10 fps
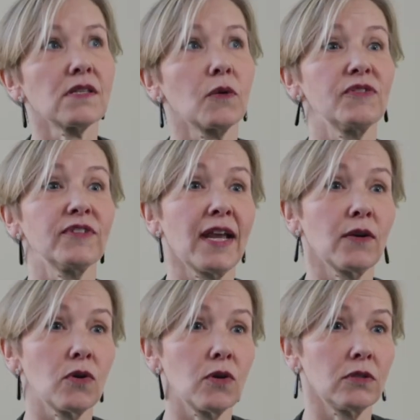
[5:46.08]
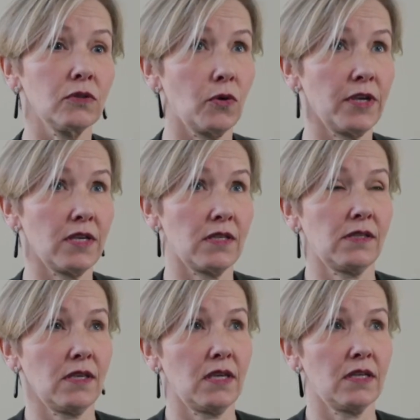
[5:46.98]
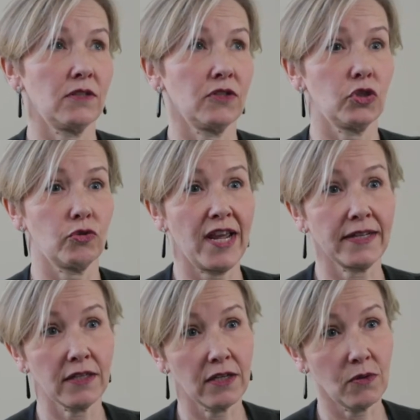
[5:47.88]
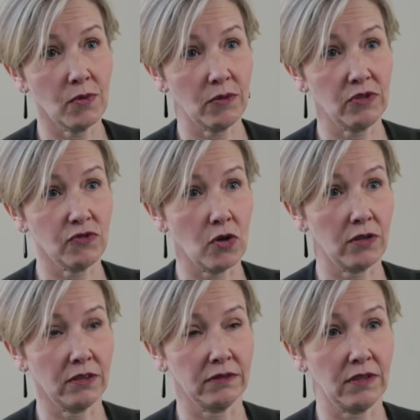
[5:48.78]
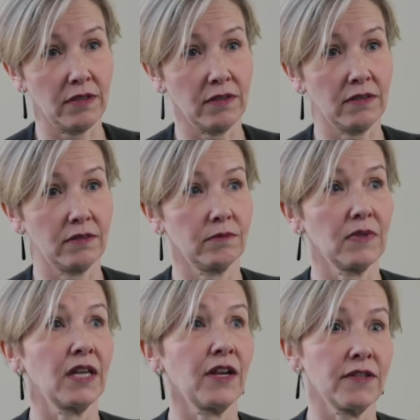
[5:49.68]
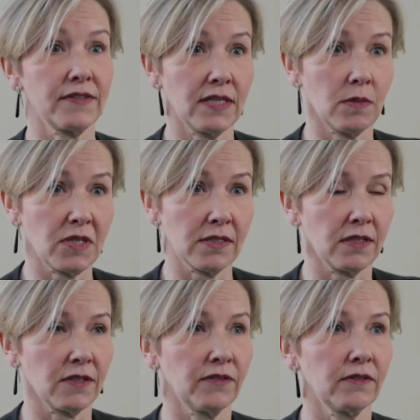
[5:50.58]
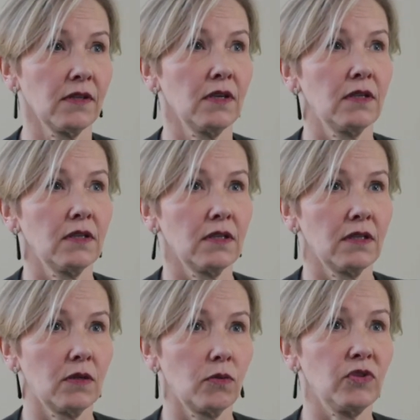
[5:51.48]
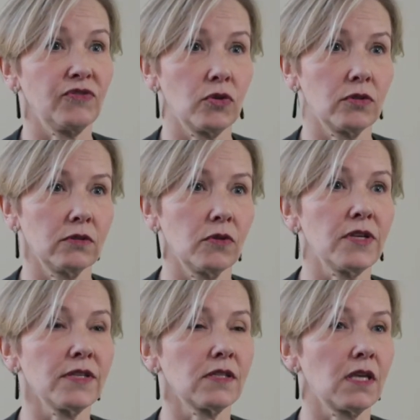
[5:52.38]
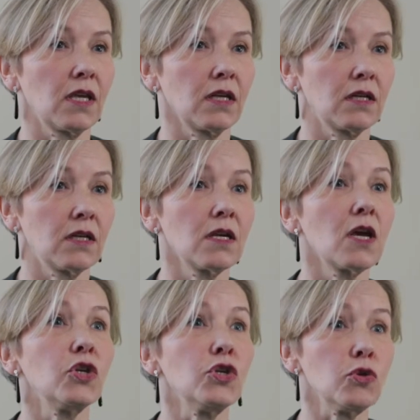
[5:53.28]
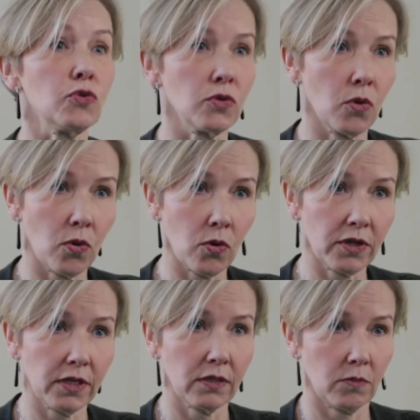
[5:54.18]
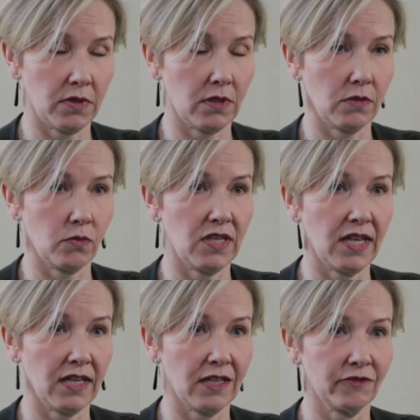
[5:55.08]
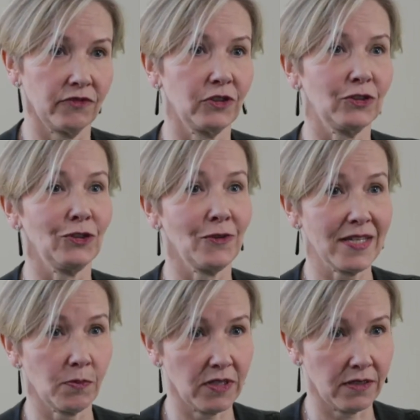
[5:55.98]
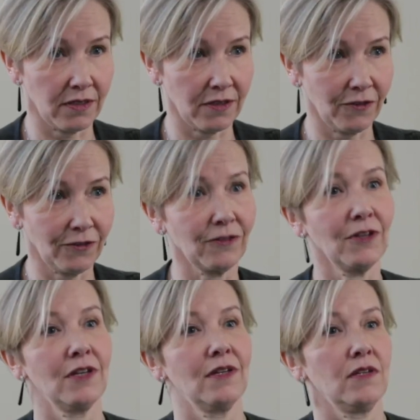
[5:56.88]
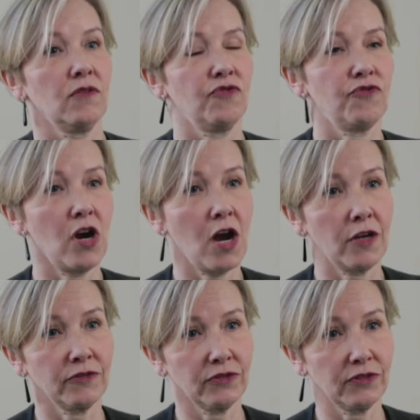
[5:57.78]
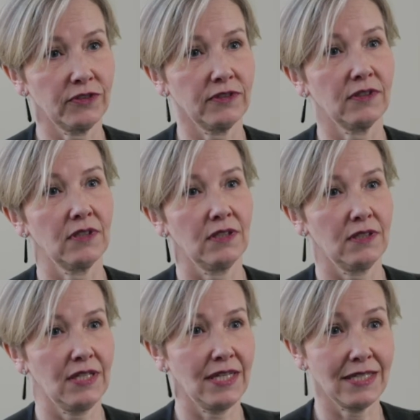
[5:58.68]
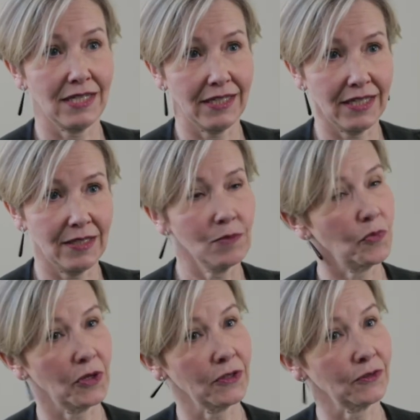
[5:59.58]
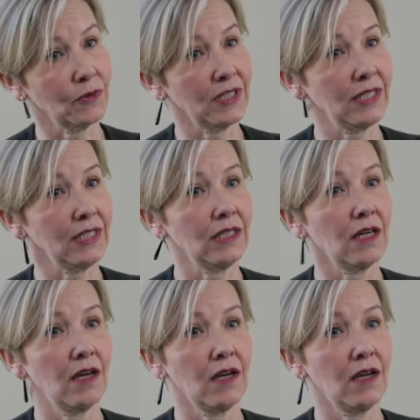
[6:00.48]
So we've now got lawyers in Sri Lanka, where we've got an IT business. We've got lawyers in New York because we have US business, France, Italy, because we